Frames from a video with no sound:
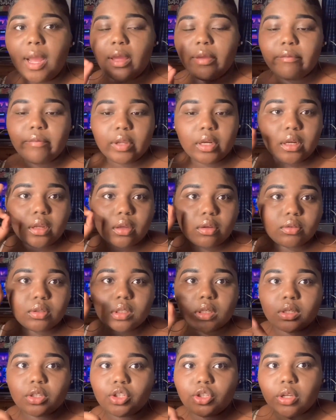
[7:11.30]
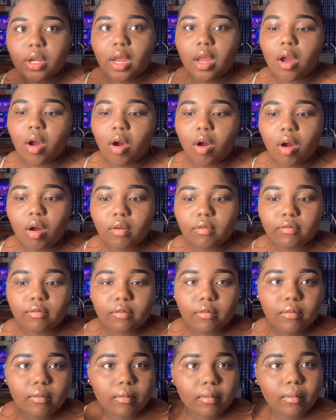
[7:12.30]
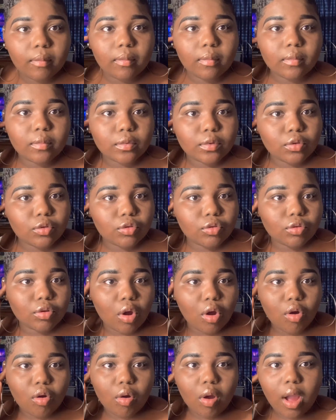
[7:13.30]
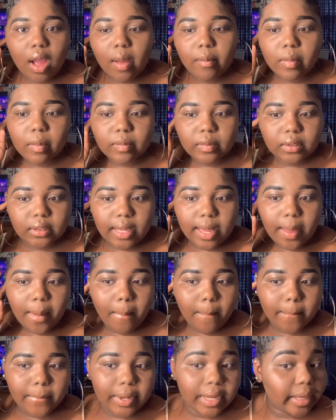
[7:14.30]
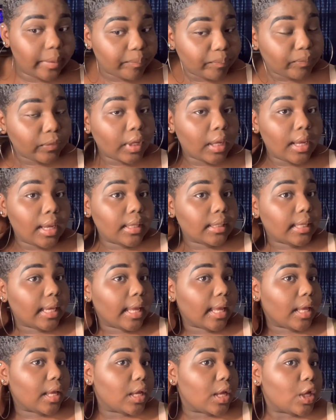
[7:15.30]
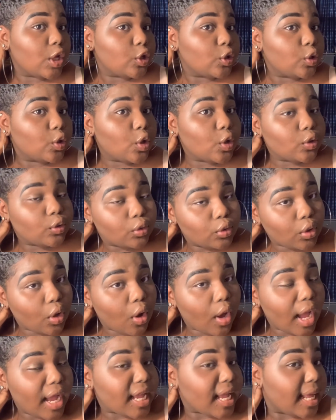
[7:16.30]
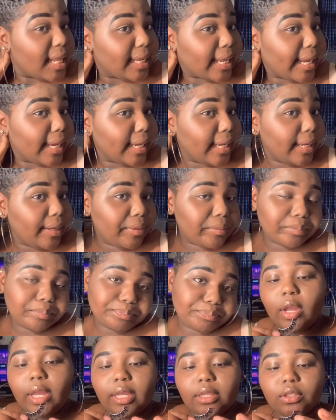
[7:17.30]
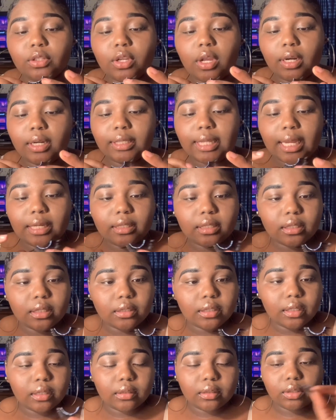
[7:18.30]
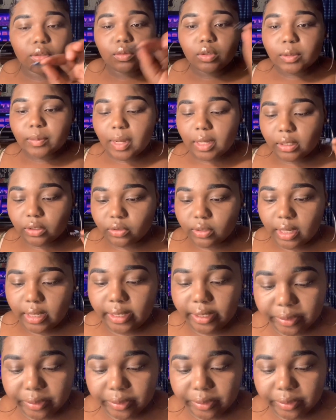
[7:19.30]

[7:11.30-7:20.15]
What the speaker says: video just shut off, so I'm upset. But yeah, so how y'all like it? Okay, so y'all, the lashes, the glue is probably dry now.